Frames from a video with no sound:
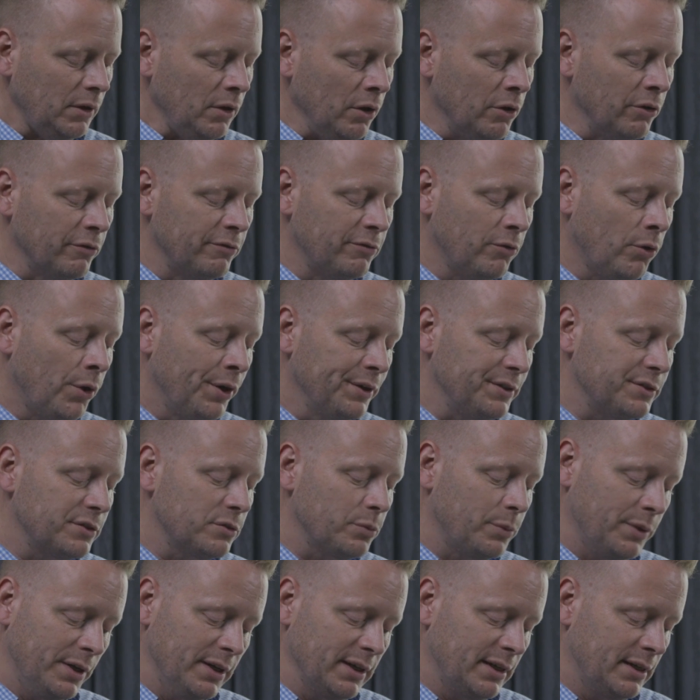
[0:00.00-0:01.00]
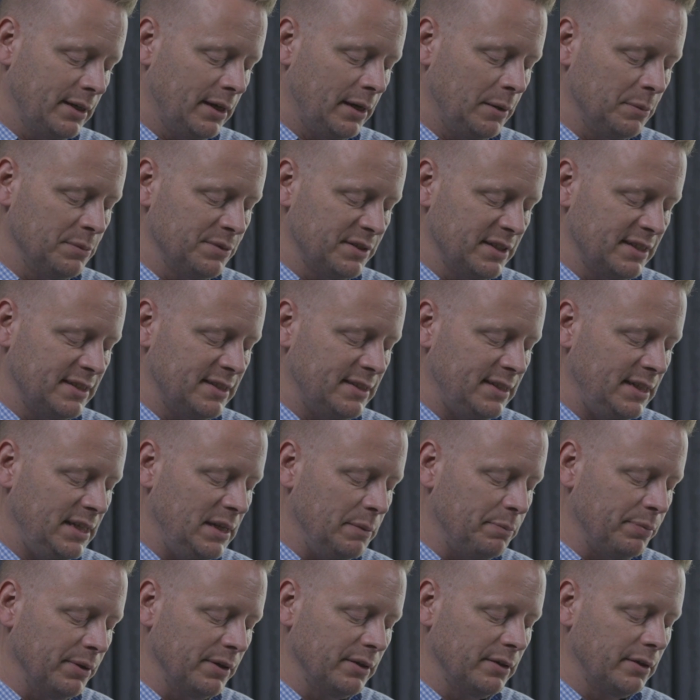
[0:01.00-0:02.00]
Her voice, when it comes, is
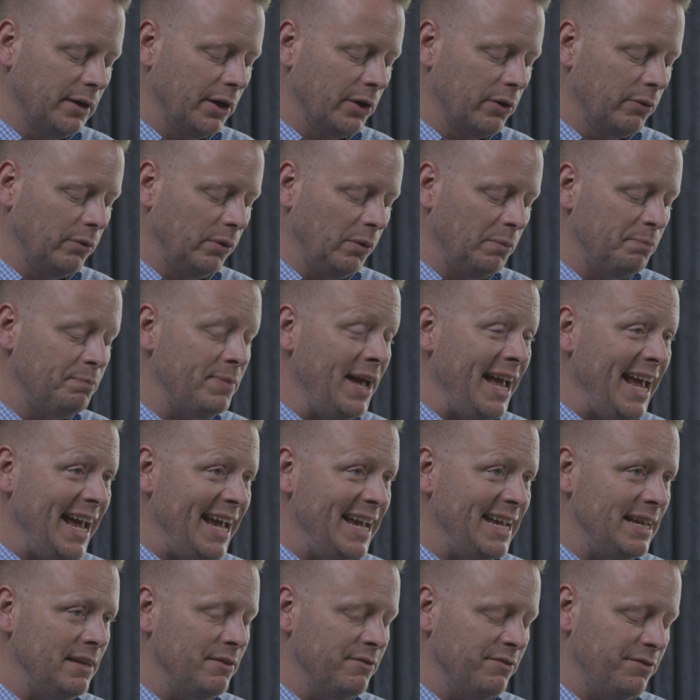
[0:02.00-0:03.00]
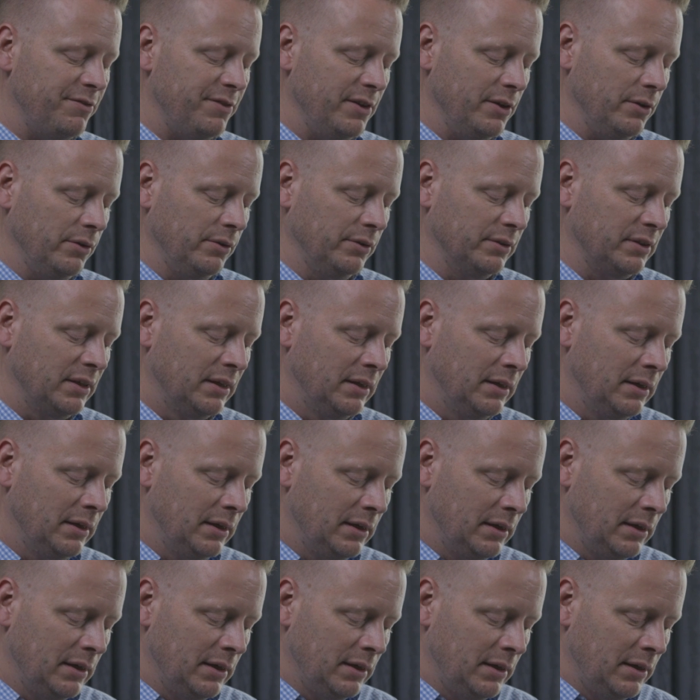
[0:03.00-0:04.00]
deep and guttural, pain filled.
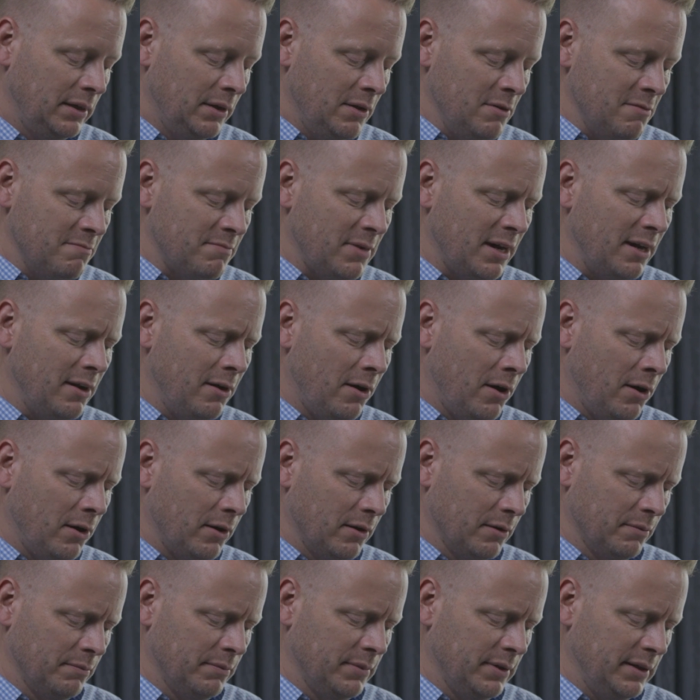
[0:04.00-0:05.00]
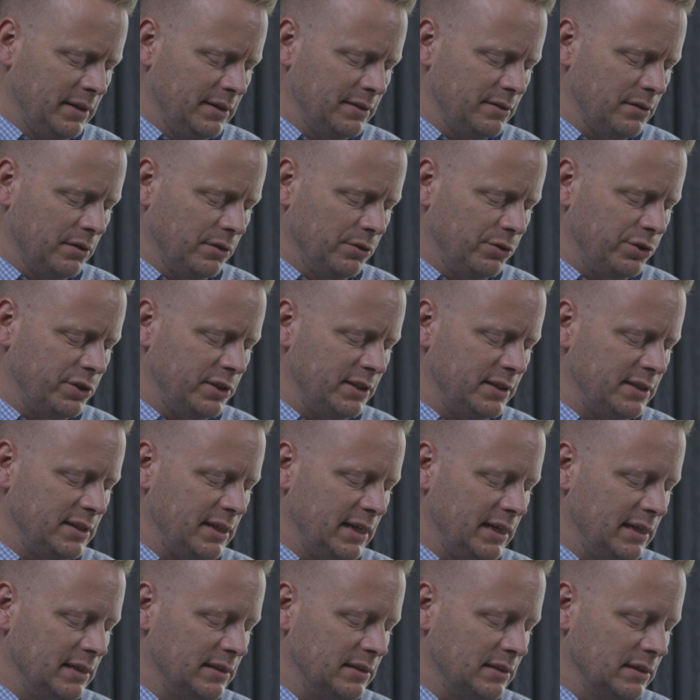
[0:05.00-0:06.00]
My arm, is all she
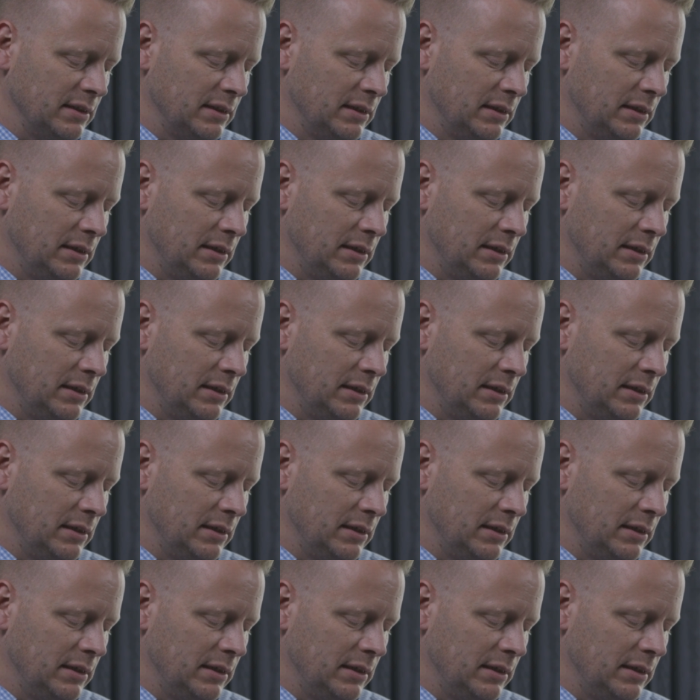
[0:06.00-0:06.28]
says.